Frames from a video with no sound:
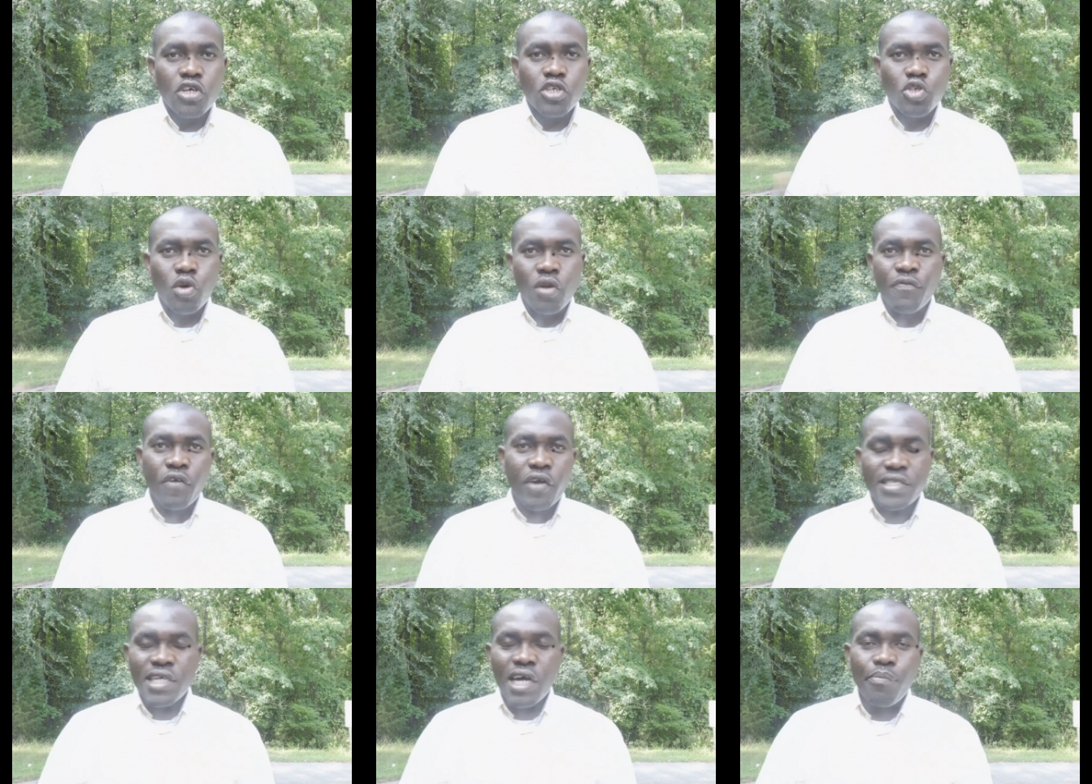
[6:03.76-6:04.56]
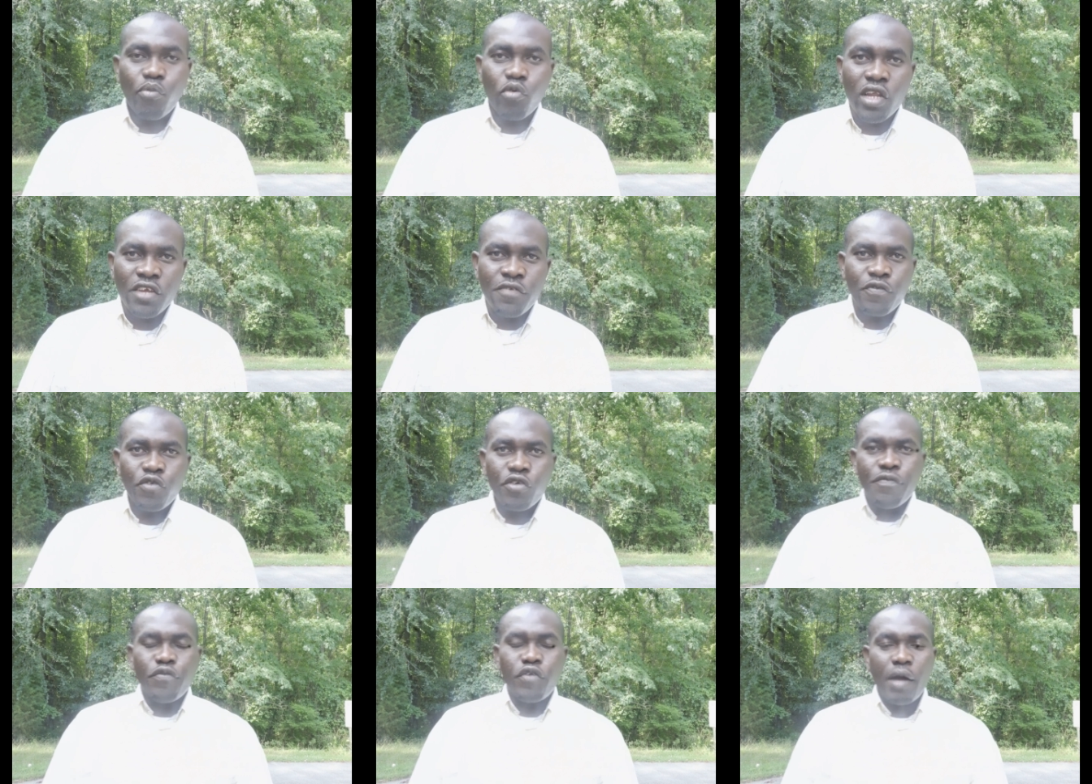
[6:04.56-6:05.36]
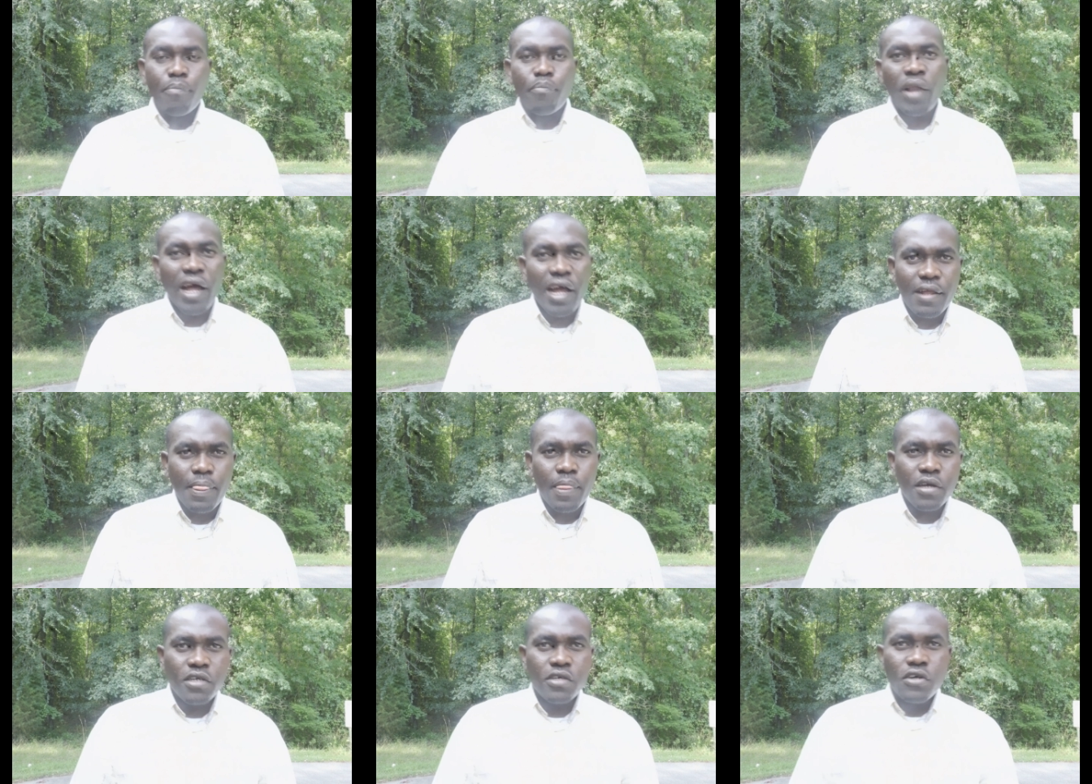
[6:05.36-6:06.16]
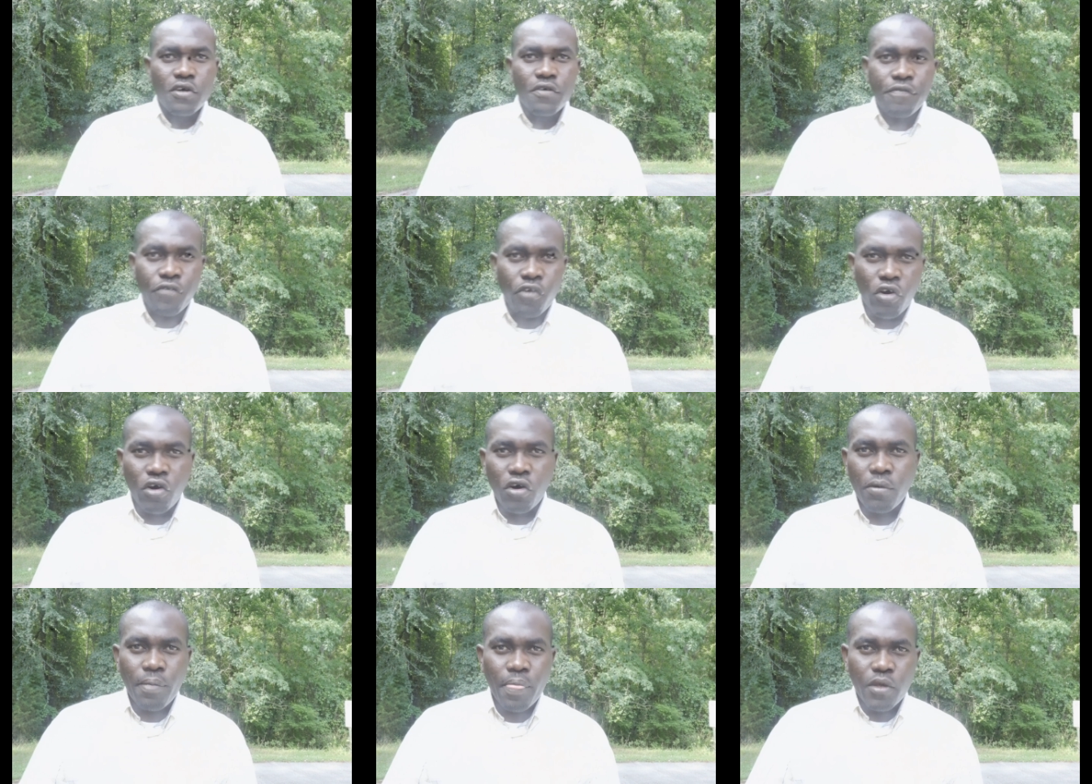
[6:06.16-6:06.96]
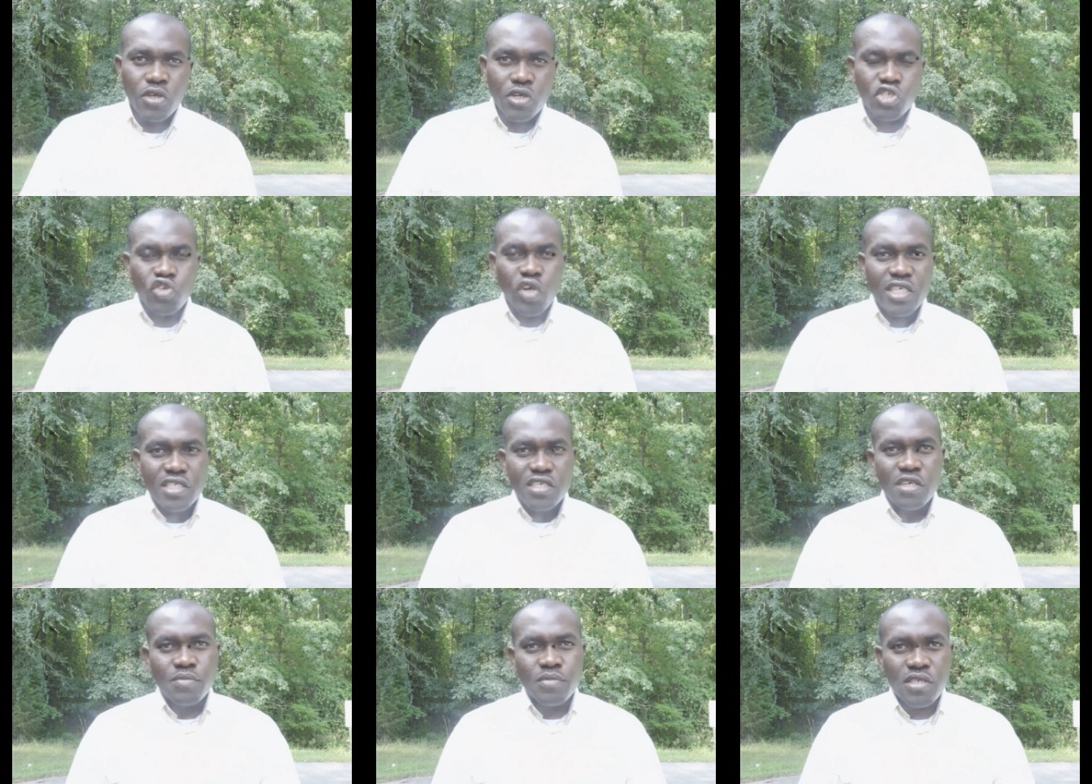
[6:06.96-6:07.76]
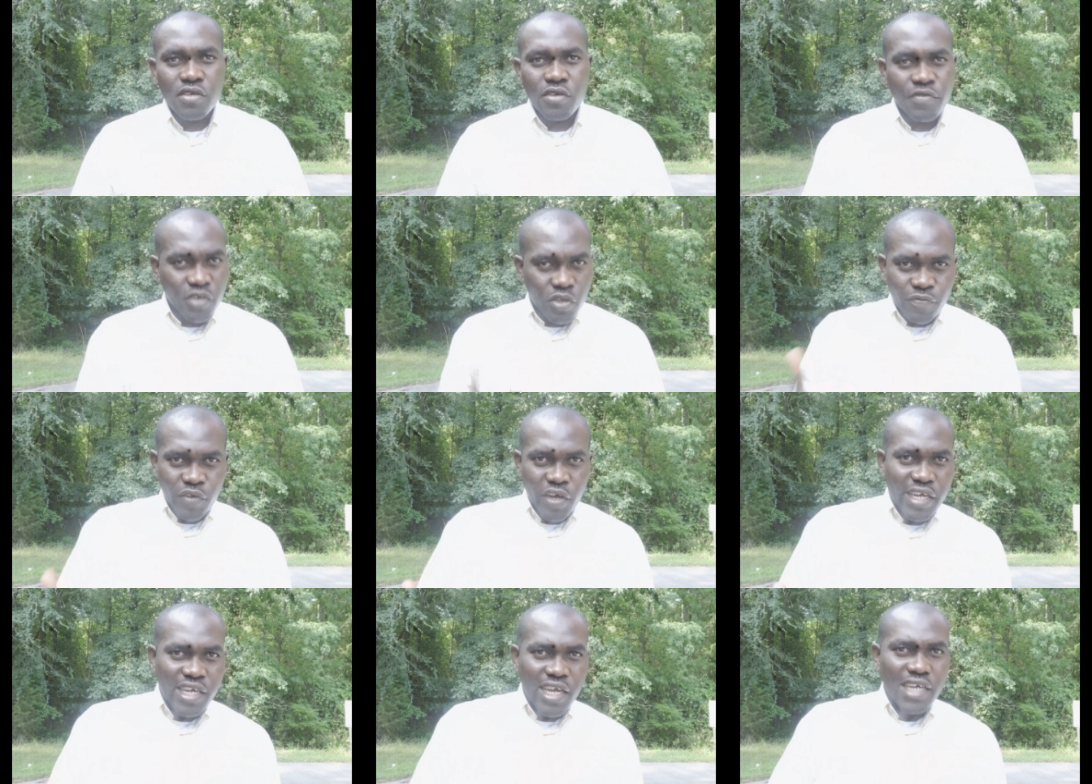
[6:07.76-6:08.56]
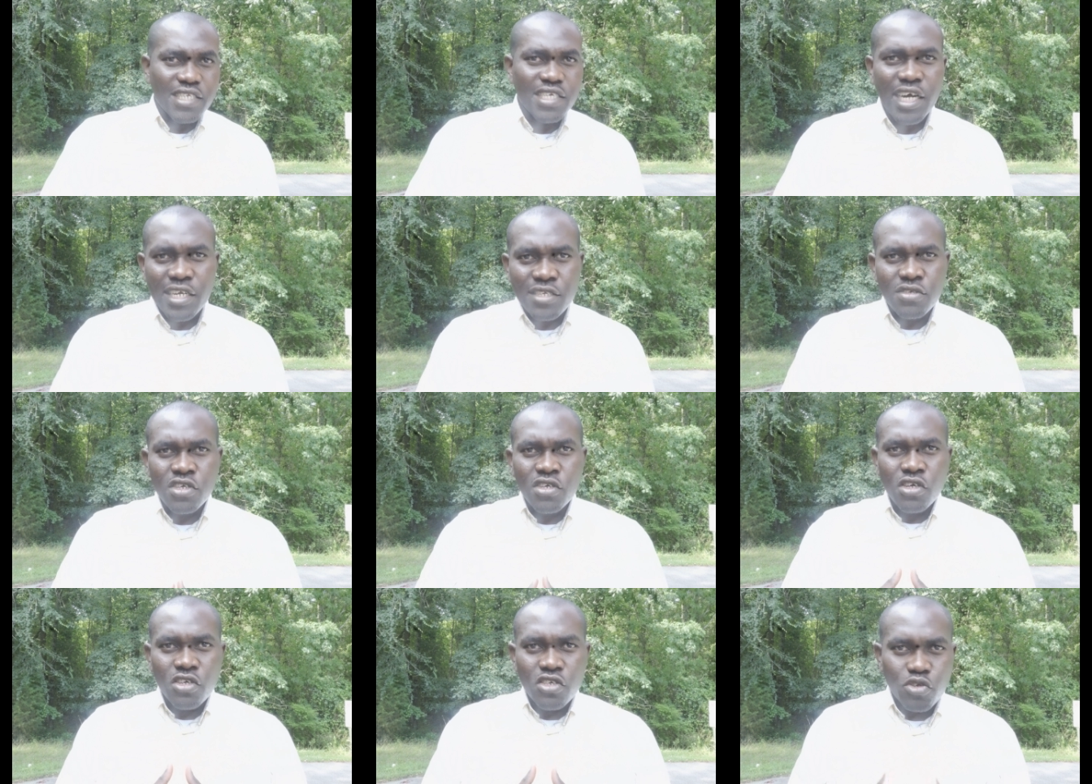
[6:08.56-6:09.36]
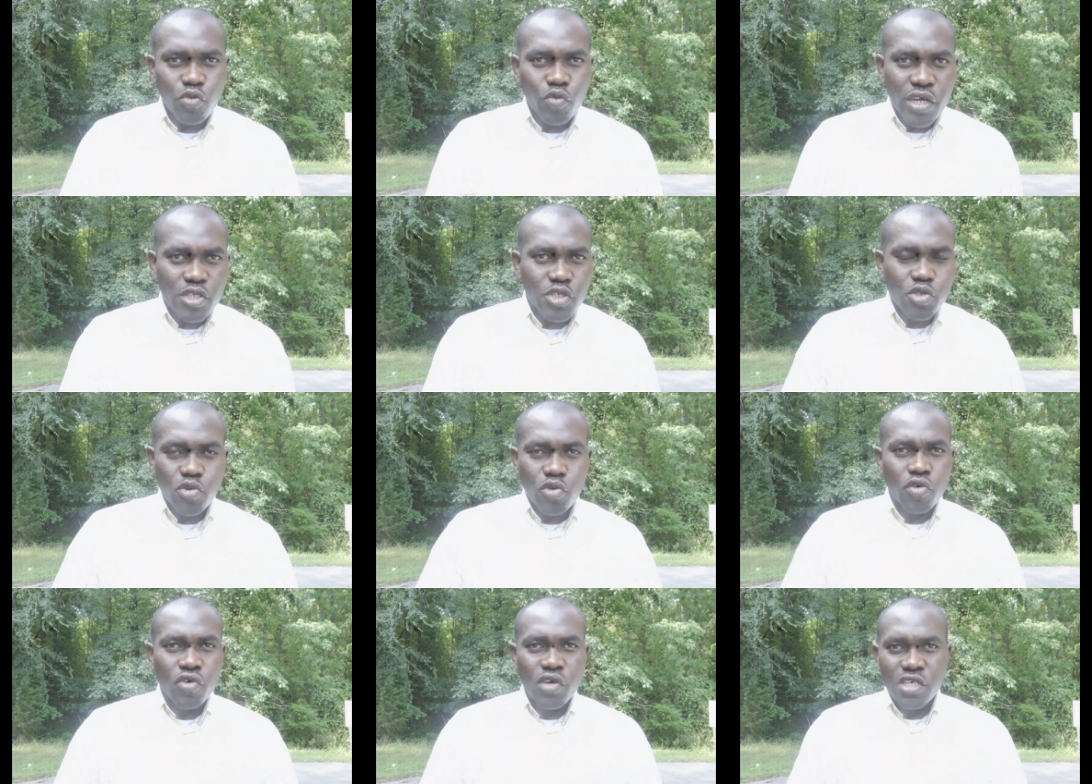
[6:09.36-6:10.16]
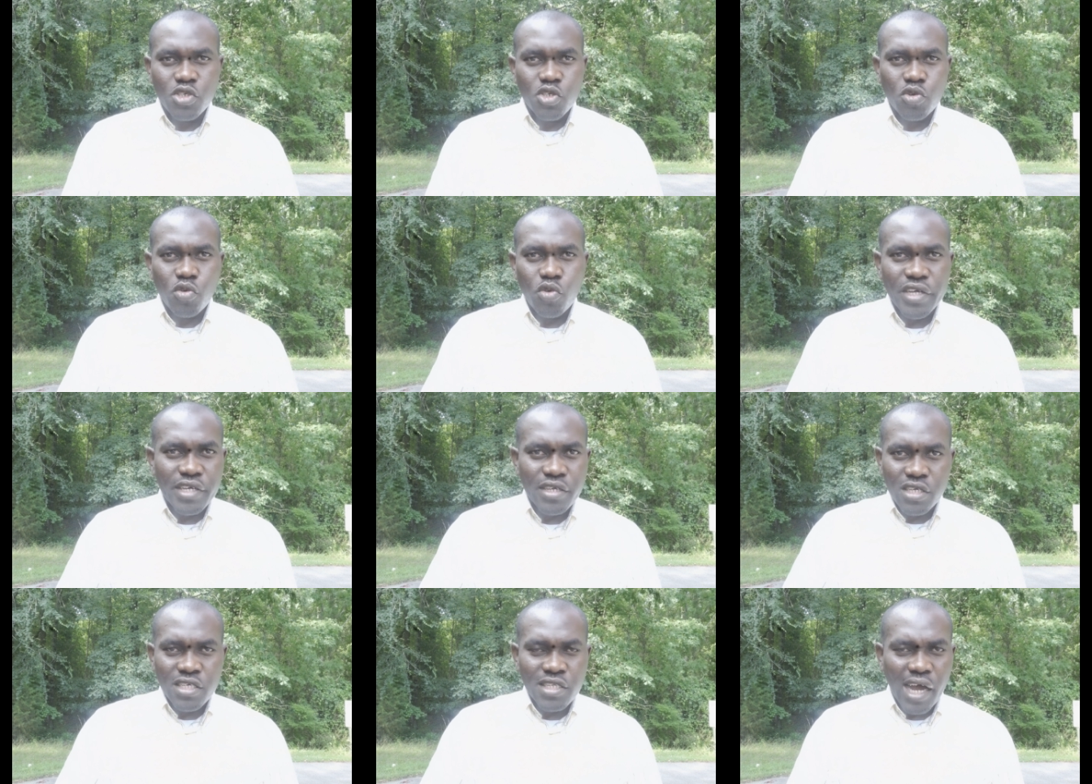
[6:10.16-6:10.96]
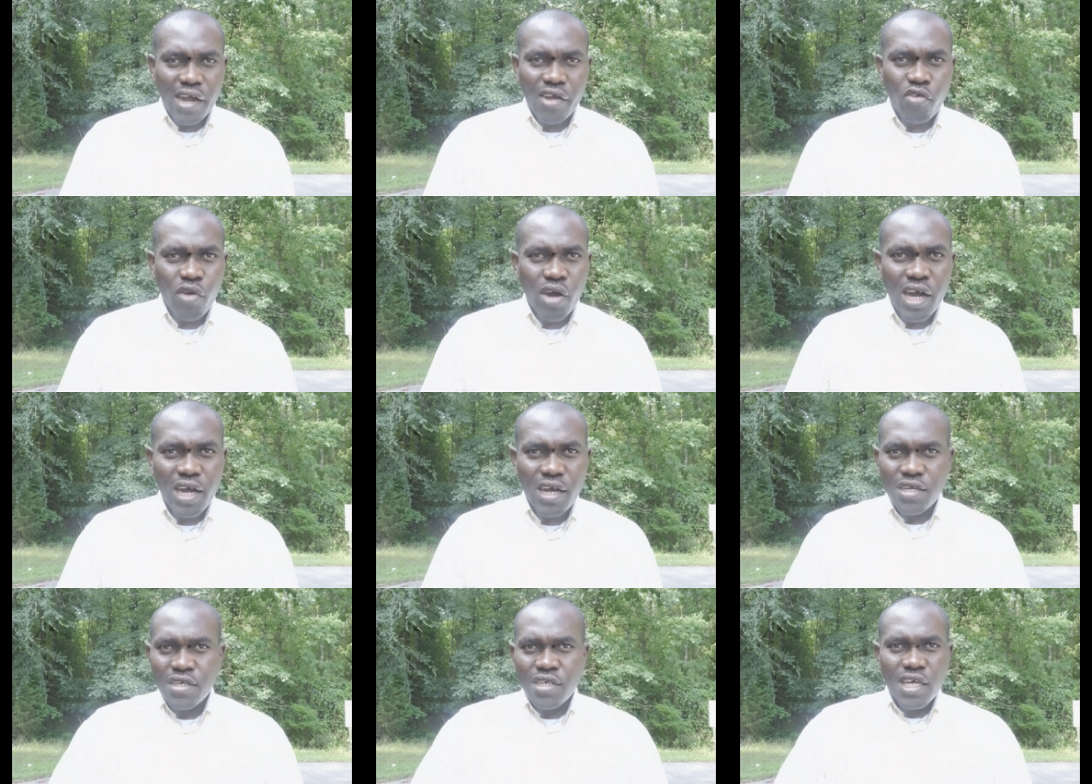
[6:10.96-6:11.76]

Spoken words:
So for example, if you apply for your transcripts, if you're a Ghanaian, you went to a school in Accra,